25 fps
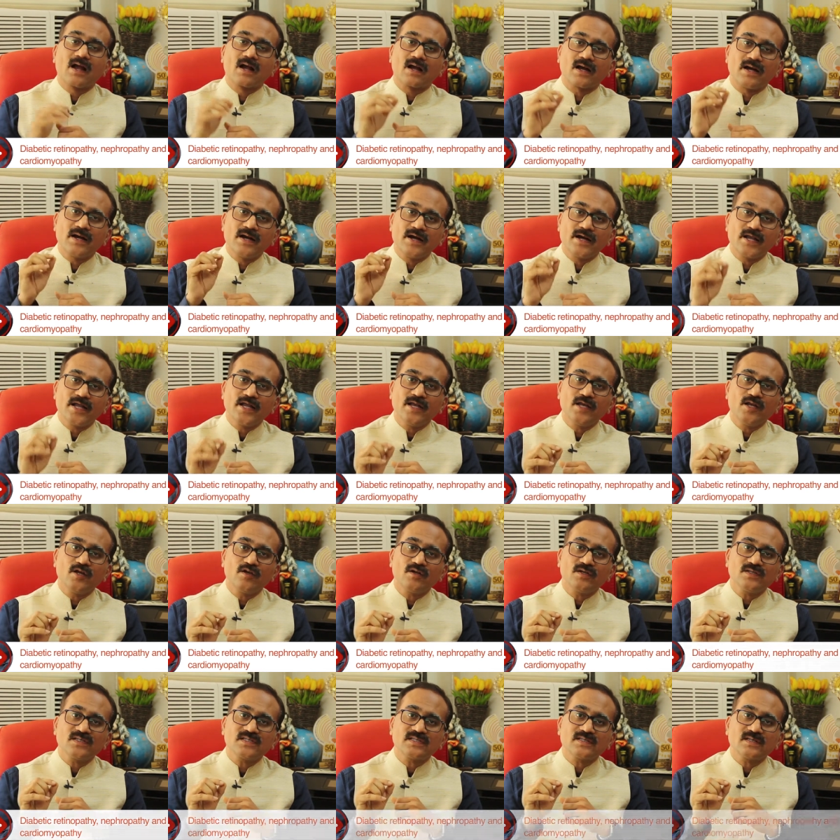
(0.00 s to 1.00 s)

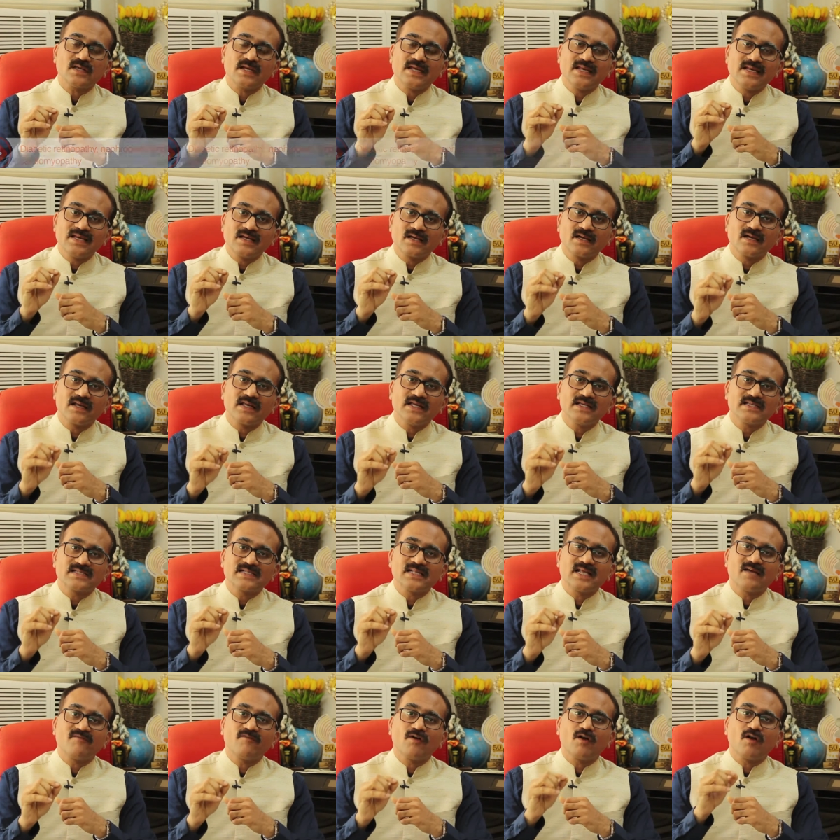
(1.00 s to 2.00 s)
continuous increased
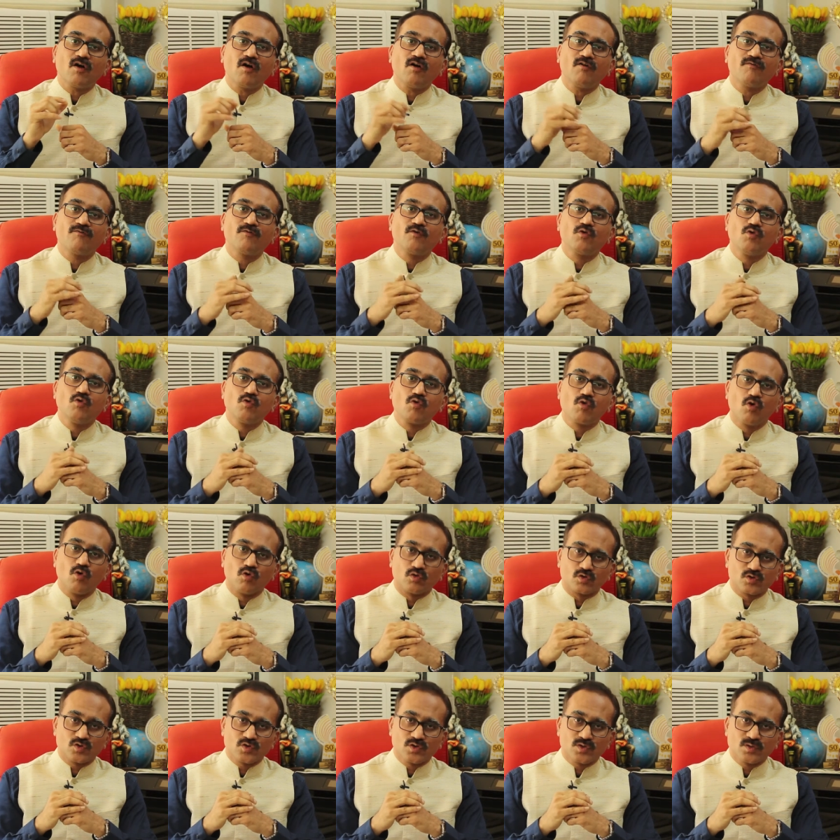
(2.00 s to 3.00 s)
level of
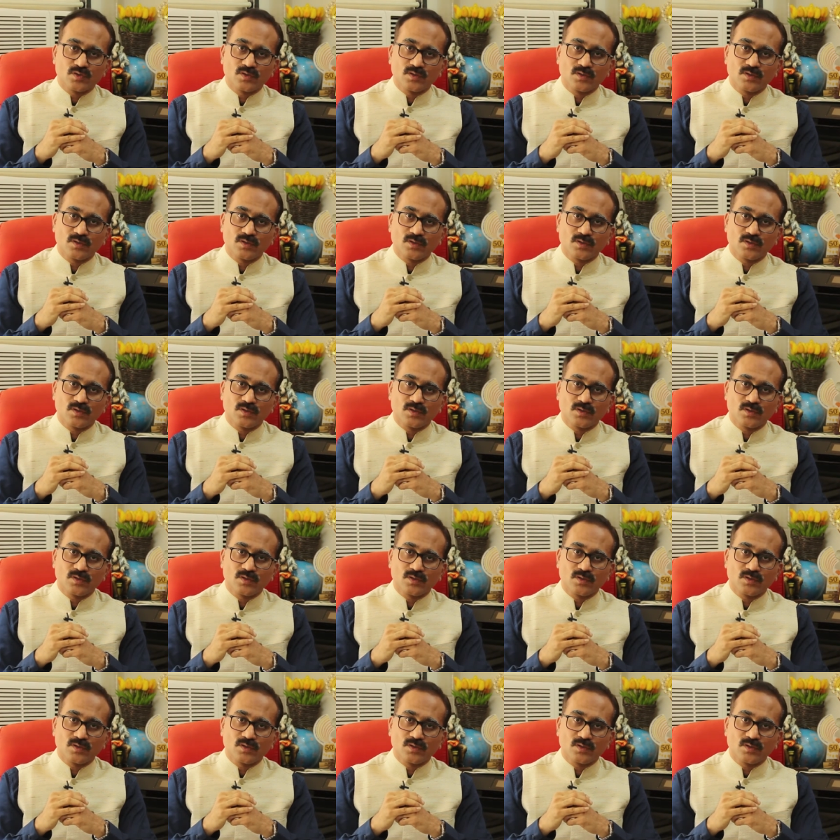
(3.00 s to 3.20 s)
glucose